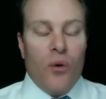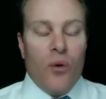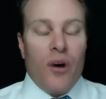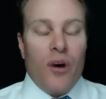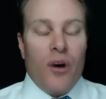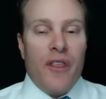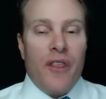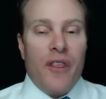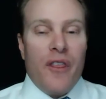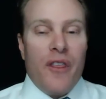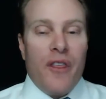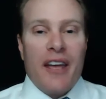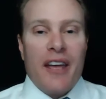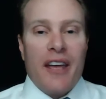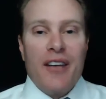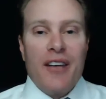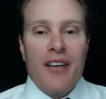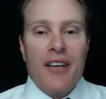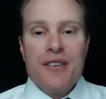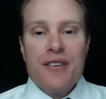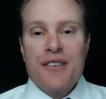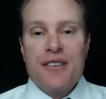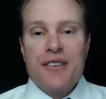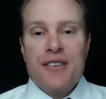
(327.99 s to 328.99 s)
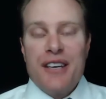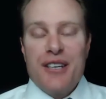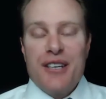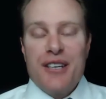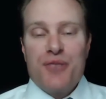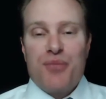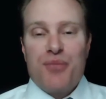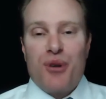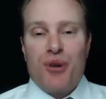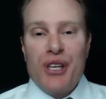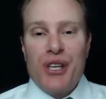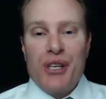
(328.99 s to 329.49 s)
I think that is
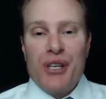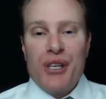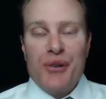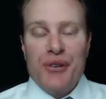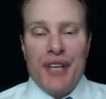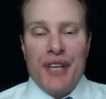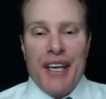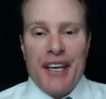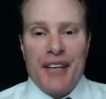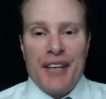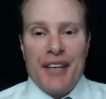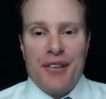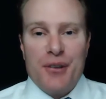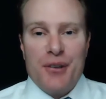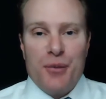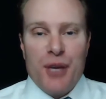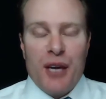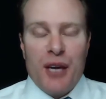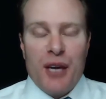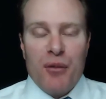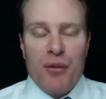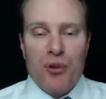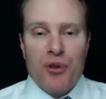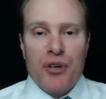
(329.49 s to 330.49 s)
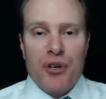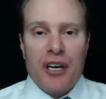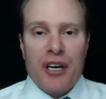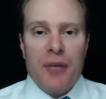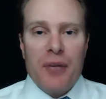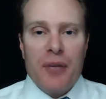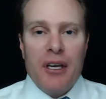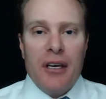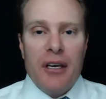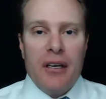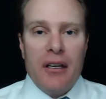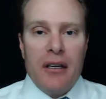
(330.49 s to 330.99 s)
pretty unique to be able to
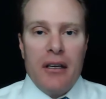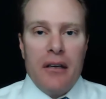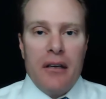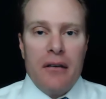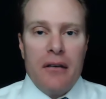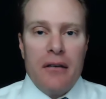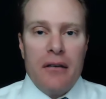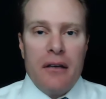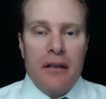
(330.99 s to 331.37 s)
come in